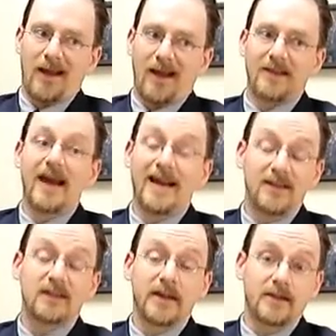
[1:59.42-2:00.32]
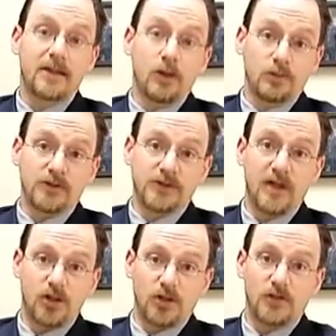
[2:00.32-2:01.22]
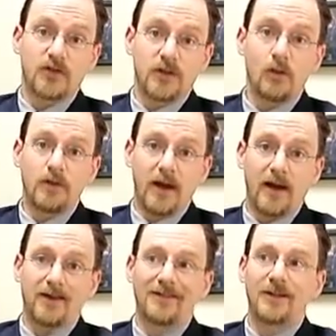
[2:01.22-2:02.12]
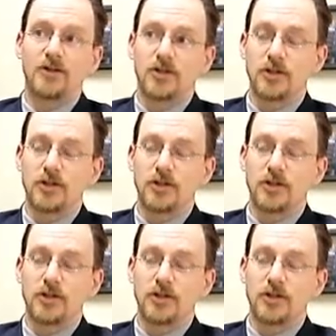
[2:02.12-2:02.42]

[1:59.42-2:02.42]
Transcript: And that has led to globalization, so that there's